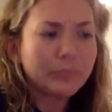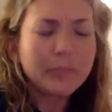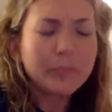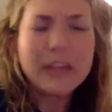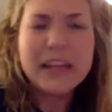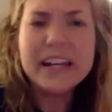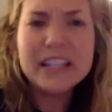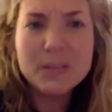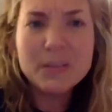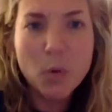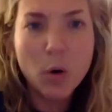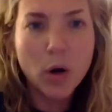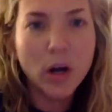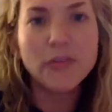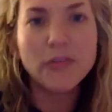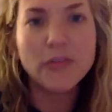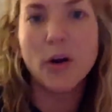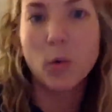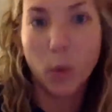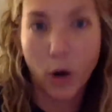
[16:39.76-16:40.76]
It's more of
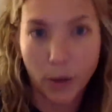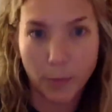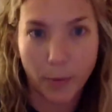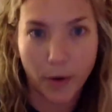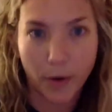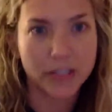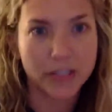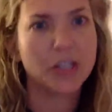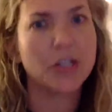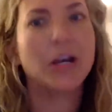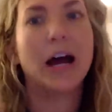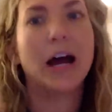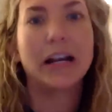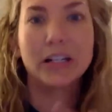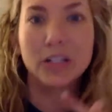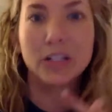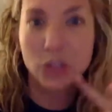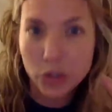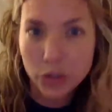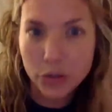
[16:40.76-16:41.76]
a workbook. So you got
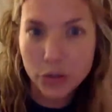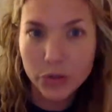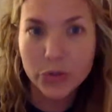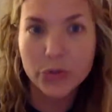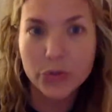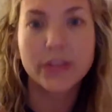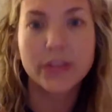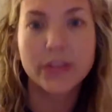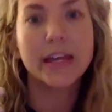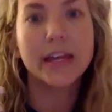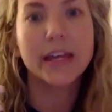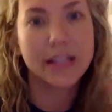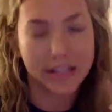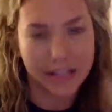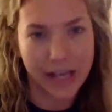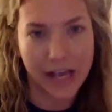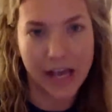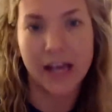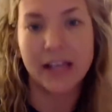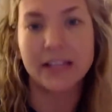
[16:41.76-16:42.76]
to do the things it
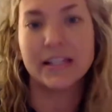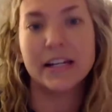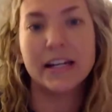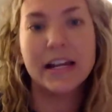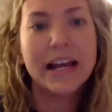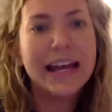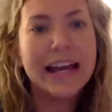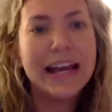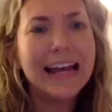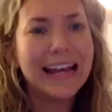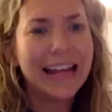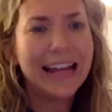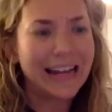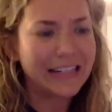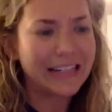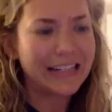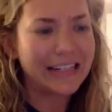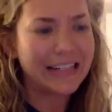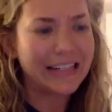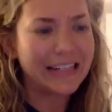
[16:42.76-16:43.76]
says. And it
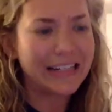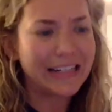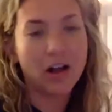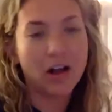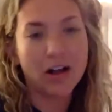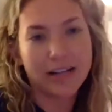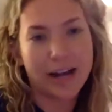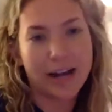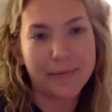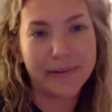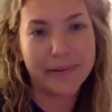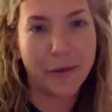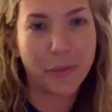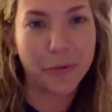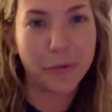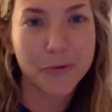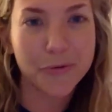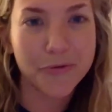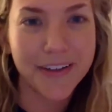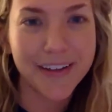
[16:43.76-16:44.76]
takes me a long time to get
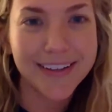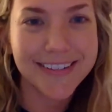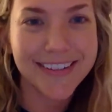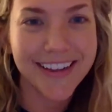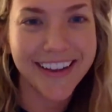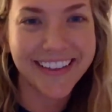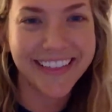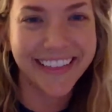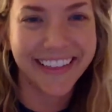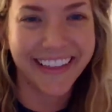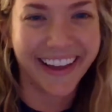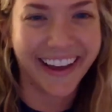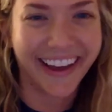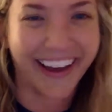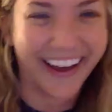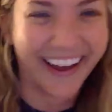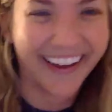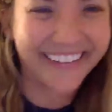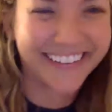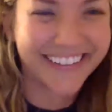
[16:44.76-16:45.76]
through things like that,
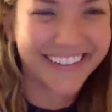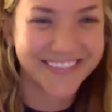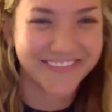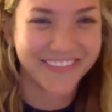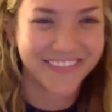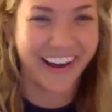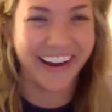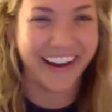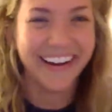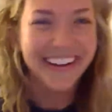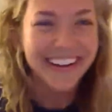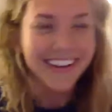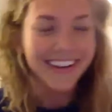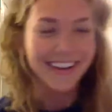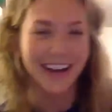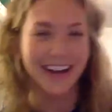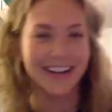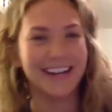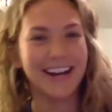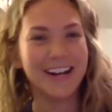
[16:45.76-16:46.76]
because my
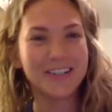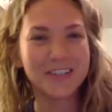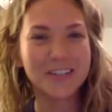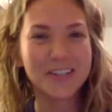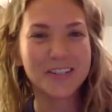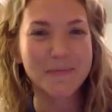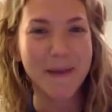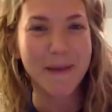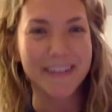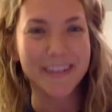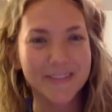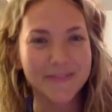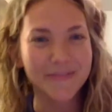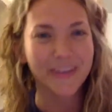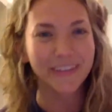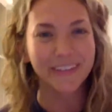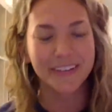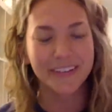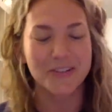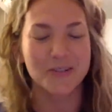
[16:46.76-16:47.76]
attention span is
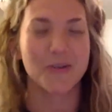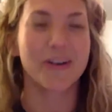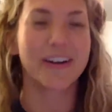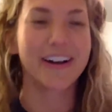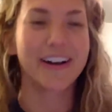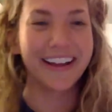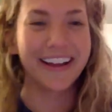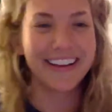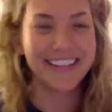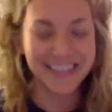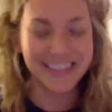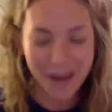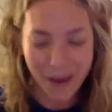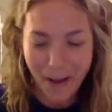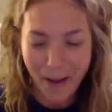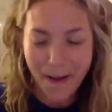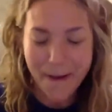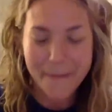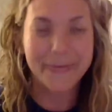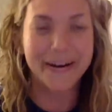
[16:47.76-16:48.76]
fairly short, I guess.
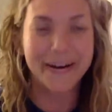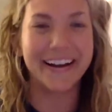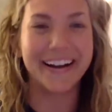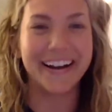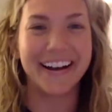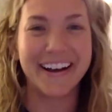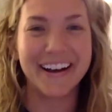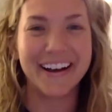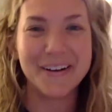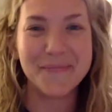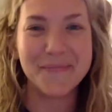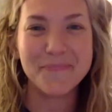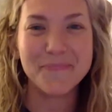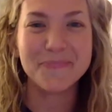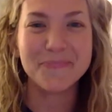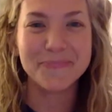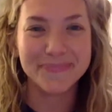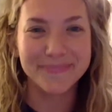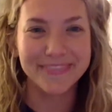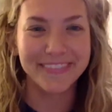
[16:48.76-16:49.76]
But
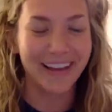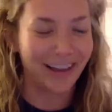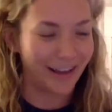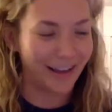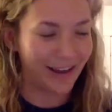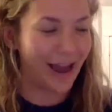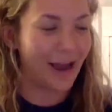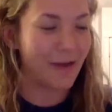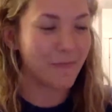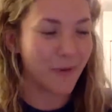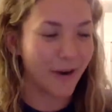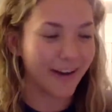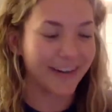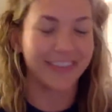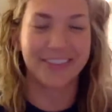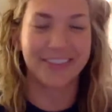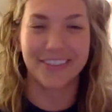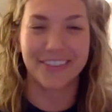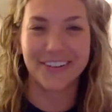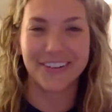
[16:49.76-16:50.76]
I'm
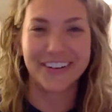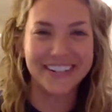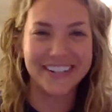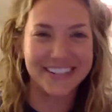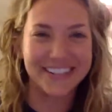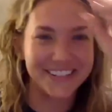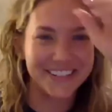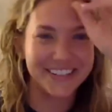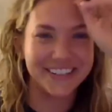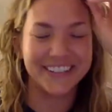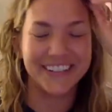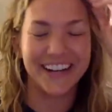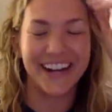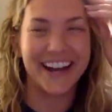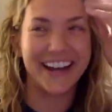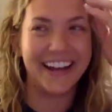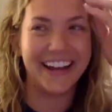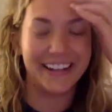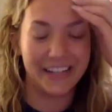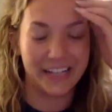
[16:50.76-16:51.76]
working through it too,
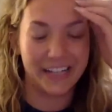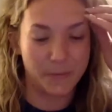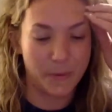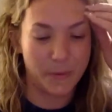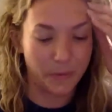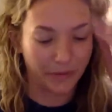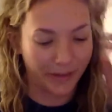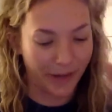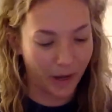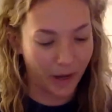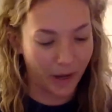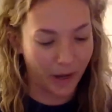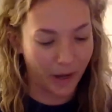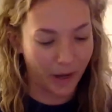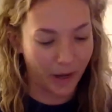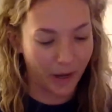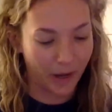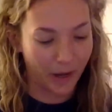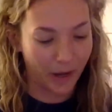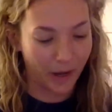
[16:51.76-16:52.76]
and it's been really
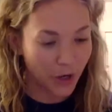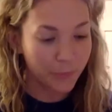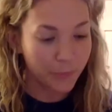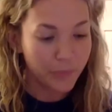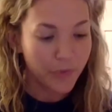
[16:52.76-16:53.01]
helpful. So,